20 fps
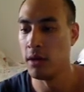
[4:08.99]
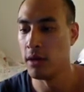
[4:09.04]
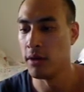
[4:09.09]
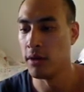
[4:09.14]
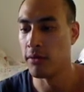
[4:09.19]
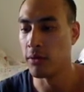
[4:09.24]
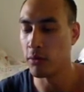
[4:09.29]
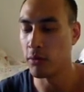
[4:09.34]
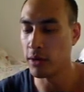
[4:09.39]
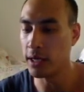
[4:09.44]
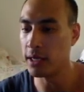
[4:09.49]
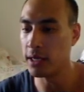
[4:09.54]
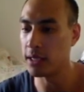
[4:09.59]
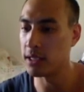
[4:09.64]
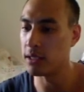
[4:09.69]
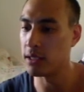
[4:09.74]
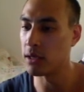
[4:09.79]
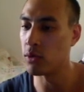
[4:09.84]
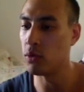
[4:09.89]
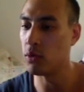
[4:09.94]
if you read it,
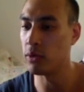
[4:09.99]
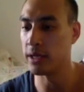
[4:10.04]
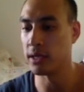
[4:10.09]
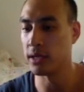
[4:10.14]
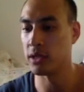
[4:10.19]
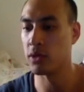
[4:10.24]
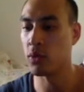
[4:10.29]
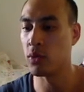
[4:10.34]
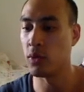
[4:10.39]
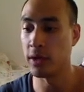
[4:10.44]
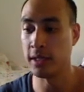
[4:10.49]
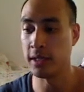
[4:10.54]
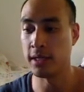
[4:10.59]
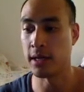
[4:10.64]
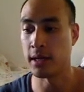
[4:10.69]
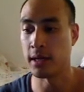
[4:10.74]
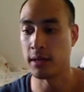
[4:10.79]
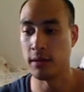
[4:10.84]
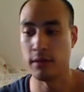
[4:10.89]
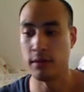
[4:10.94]
the cooldown's 20
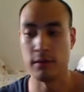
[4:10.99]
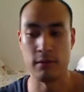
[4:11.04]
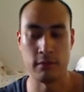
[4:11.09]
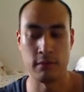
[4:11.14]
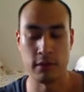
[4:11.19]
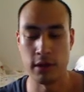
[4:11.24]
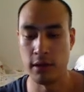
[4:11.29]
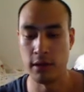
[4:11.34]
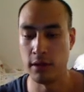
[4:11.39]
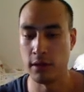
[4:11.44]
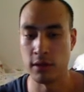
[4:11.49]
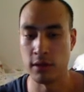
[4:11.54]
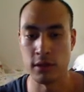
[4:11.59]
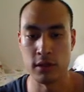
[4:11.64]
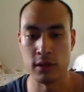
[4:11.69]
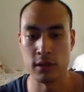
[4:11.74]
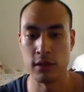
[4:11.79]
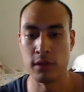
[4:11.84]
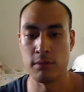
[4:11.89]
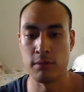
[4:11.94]
seconds, right? It's
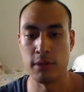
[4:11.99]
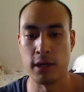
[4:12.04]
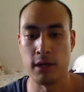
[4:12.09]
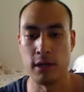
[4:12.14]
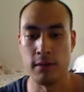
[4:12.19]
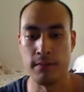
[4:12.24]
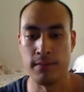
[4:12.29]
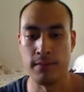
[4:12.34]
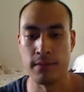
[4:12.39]
just a spell.